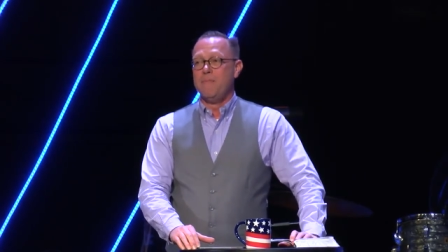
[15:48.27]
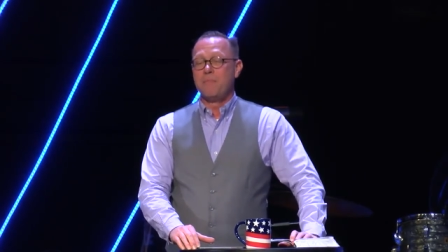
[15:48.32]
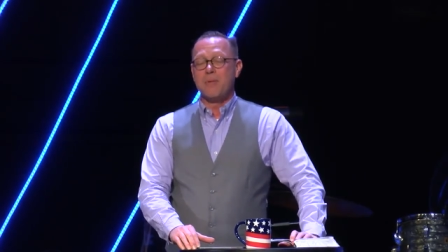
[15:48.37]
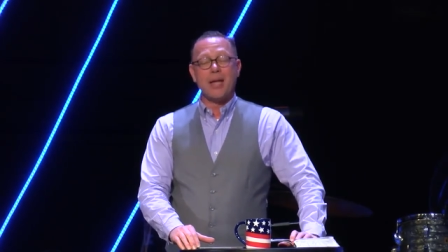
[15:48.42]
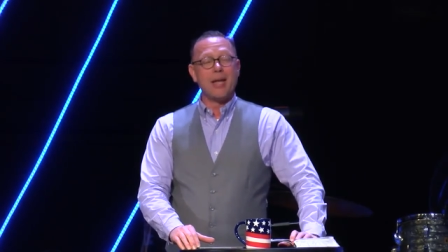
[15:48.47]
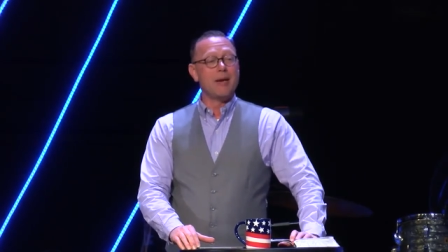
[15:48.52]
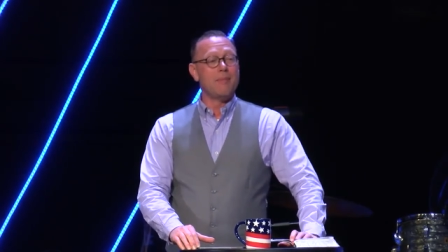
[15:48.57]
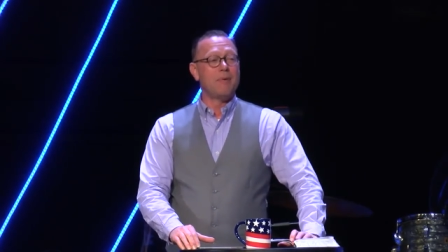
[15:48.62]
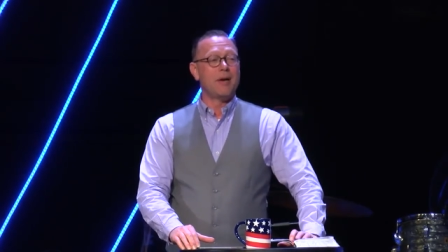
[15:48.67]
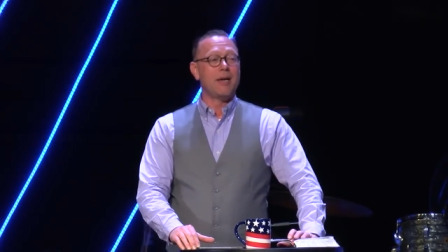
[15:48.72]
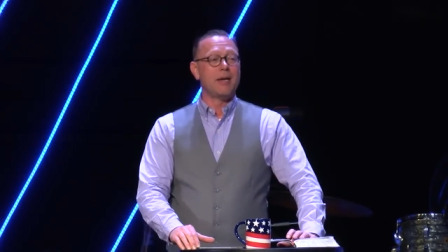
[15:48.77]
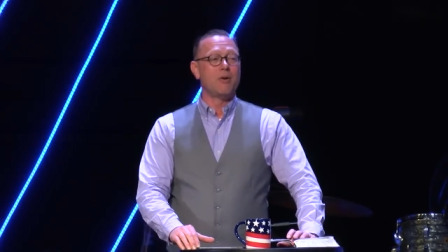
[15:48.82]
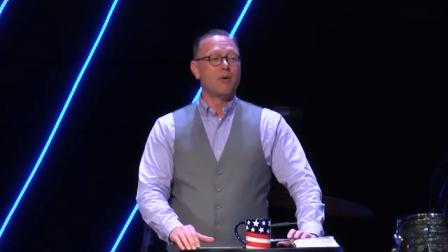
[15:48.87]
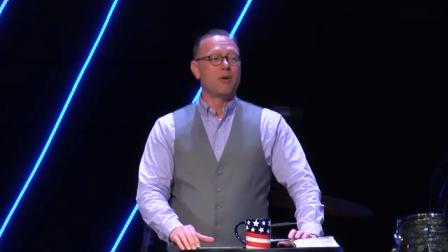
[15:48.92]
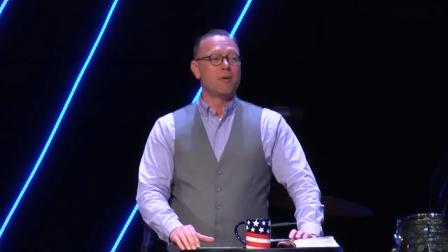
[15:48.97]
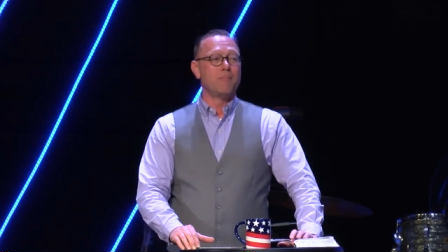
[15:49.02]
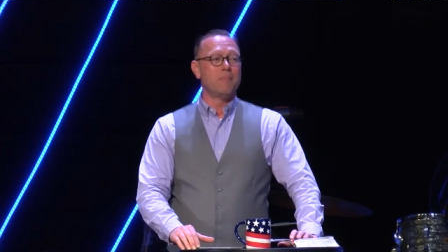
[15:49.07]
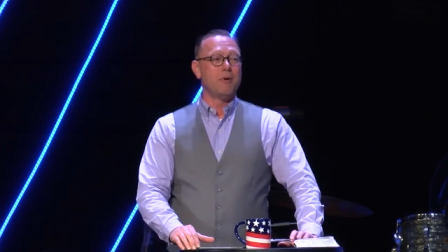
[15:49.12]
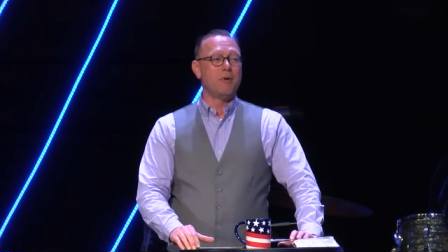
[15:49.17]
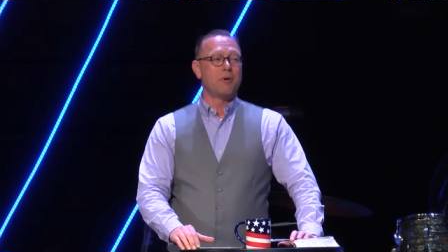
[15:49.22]
Anybody go
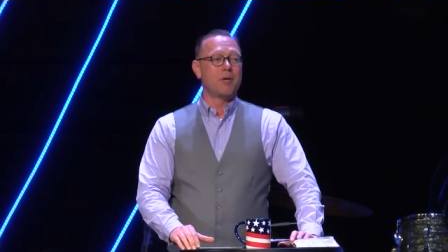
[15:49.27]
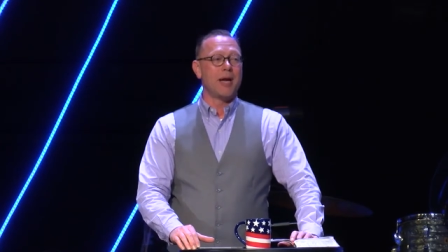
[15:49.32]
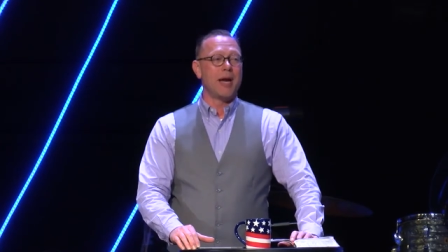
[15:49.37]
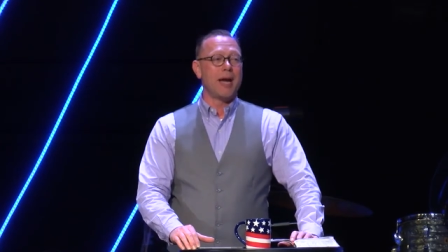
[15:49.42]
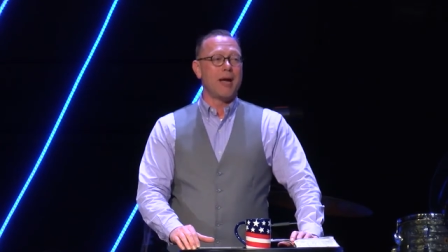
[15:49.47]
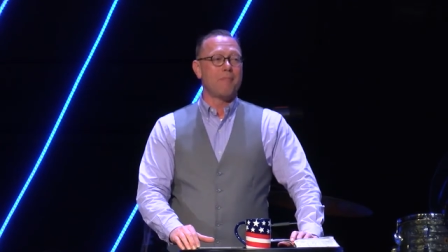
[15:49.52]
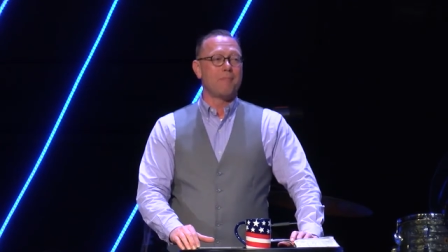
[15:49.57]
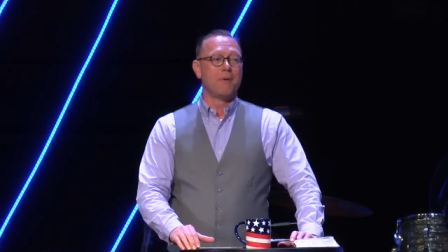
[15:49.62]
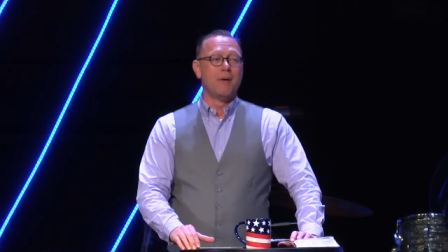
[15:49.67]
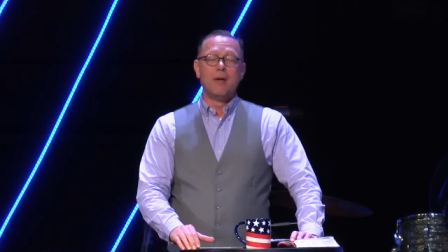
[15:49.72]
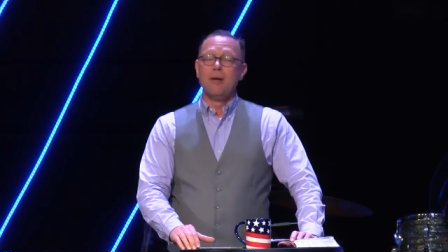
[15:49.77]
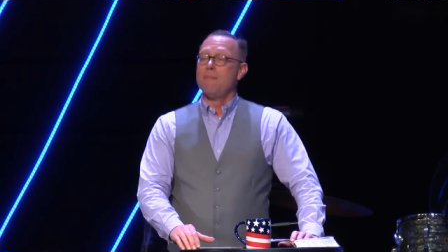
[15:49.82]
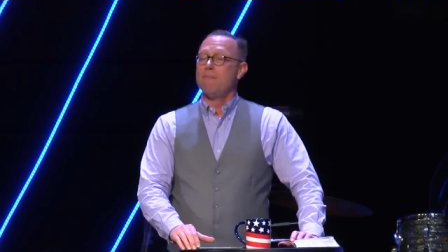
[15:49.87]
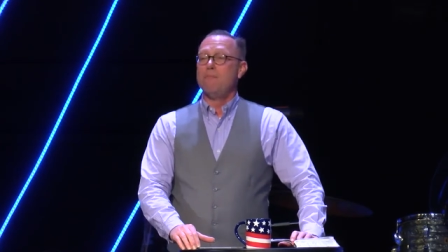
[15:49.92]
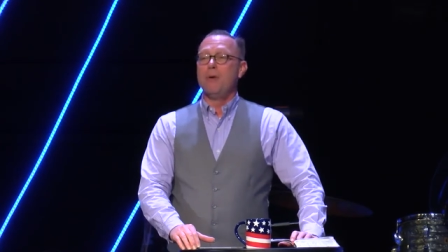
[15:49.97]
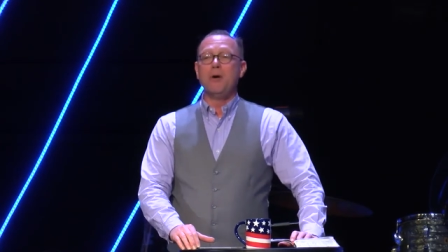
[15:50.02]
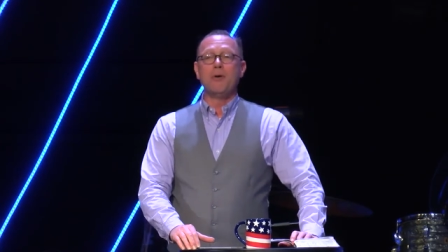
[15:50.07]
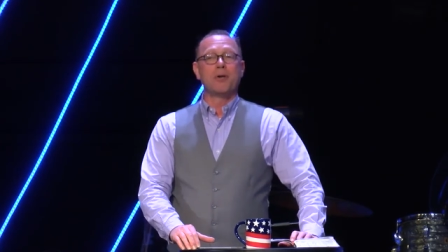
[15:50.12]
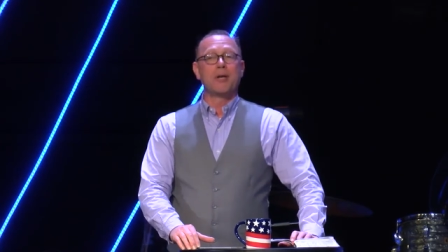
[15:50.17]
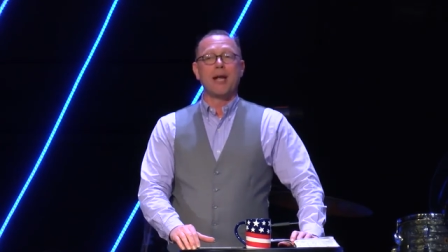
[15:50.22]
to boot camp?
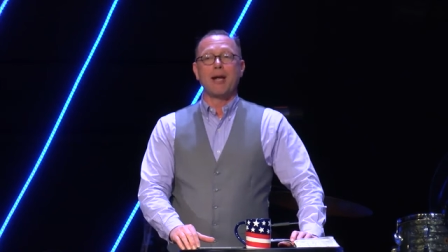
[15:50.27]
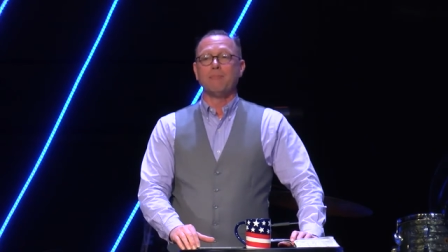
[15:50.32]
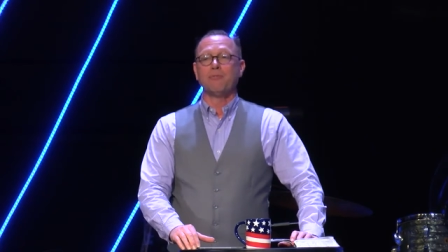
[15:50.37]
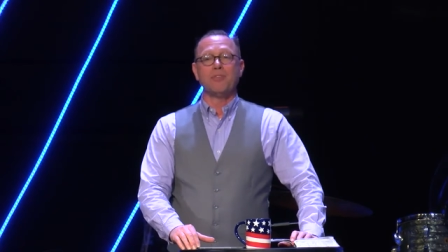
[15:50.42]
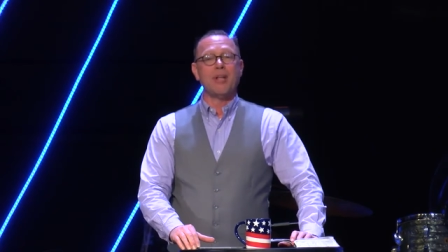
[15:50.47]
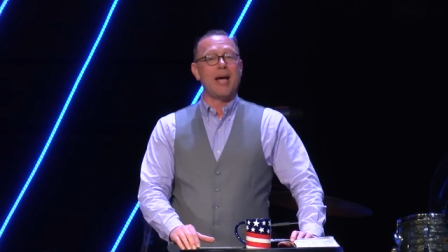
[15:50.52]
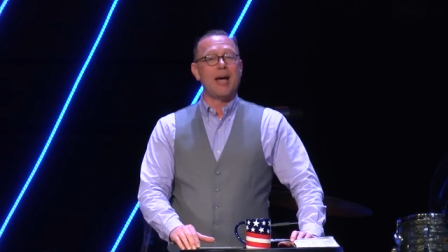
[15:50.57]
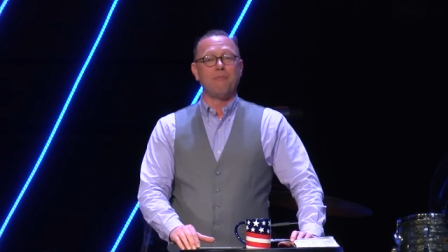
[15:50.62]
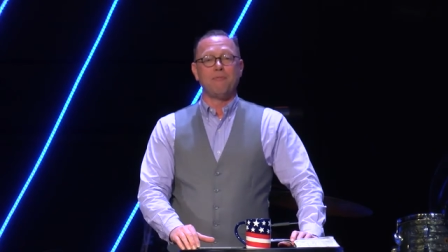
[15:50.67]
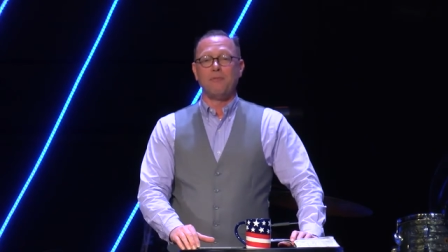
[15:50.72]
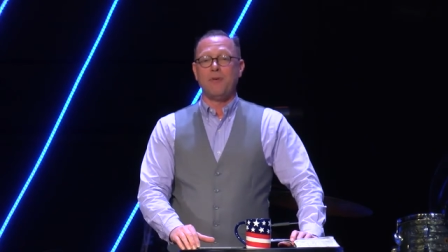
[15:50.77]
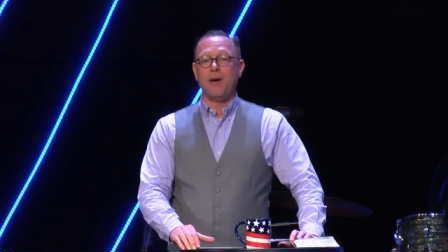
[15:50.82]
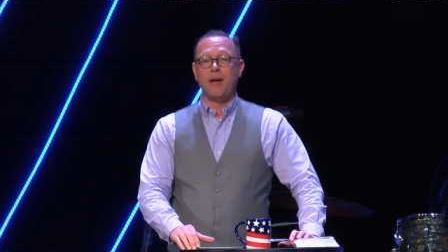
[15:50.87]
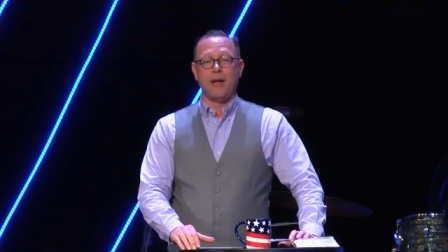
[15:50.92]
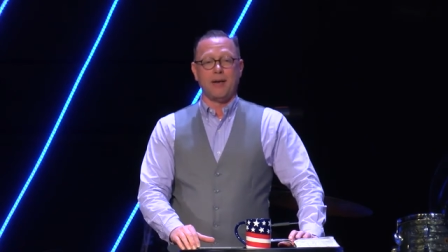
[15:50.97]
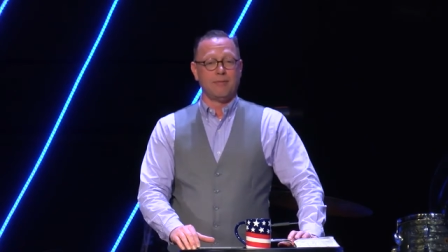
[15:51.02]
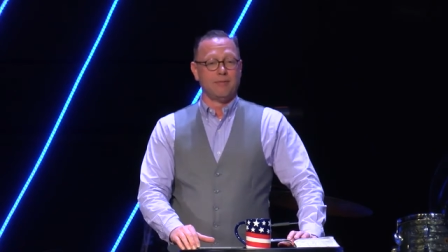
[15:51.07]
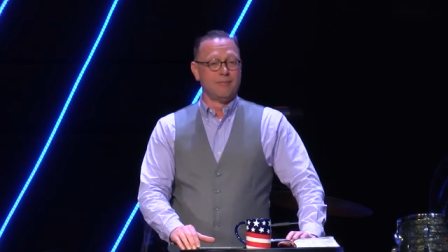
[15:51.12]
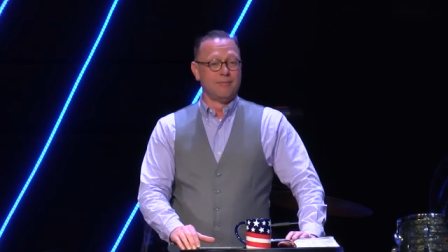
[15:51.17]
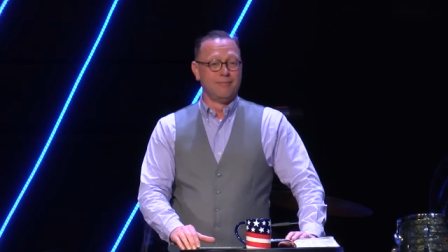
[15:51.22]
Boot camp's not fun.